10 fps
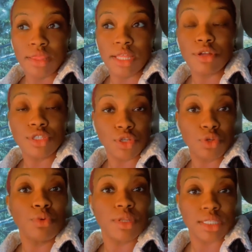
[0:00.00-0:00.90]
there's a
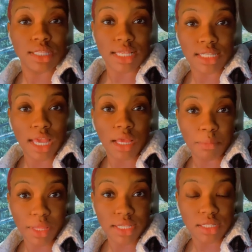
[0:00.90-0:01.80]
newness that's taking
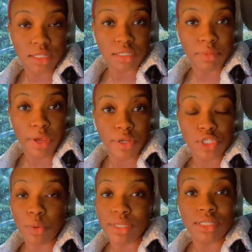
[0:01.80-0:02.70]
place in this marriage.
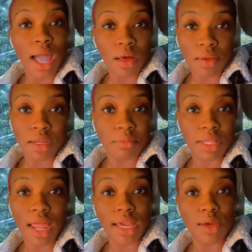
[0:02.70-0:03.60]
So it's not going to be
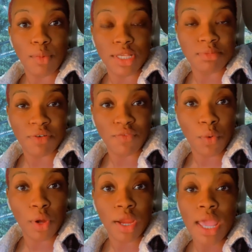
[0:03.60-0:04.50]
like it was
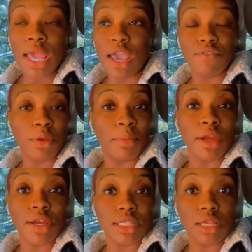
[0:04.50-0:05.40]
before. If you're
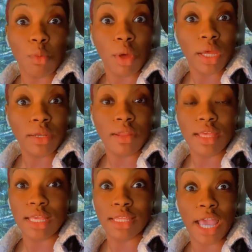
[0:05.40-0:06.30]
marrying someone
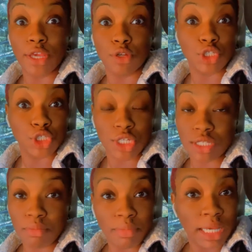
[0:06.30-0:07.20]
that you're
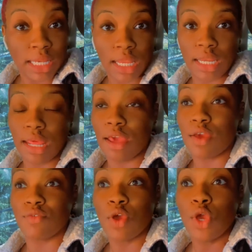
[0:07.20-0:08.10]
just meeting,
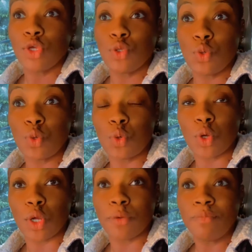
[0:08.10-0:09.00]
if
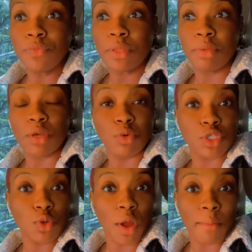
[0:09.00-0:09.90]
you're being
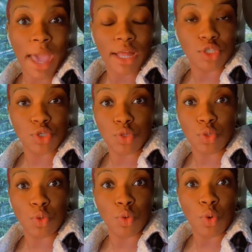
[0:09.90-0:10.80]
restored back
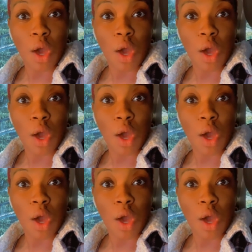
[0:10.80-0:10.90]
to